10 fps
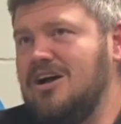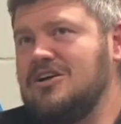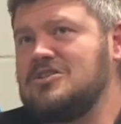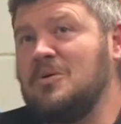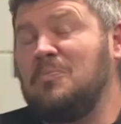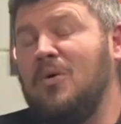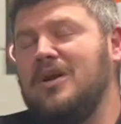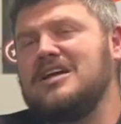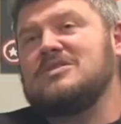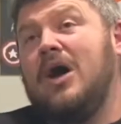
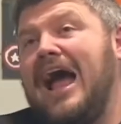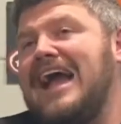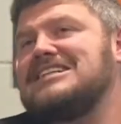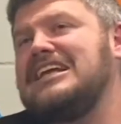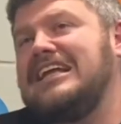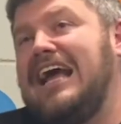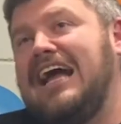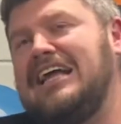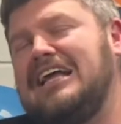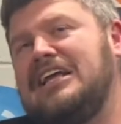Support us. Well, actually,
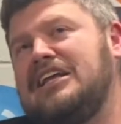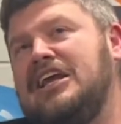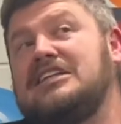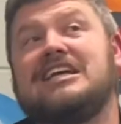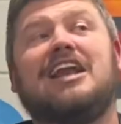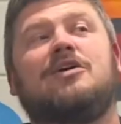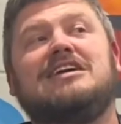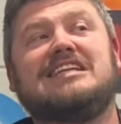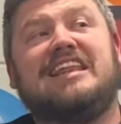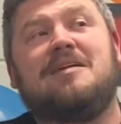it's kind of
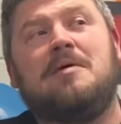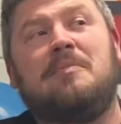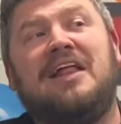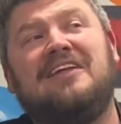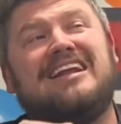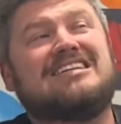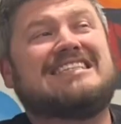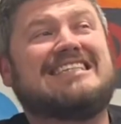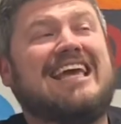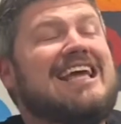crazy to think about, but I think there's
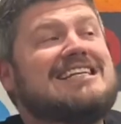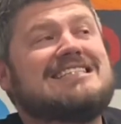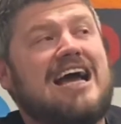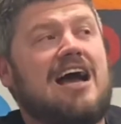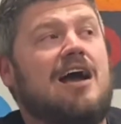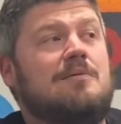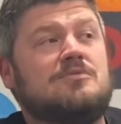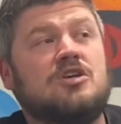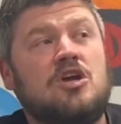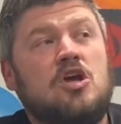10 times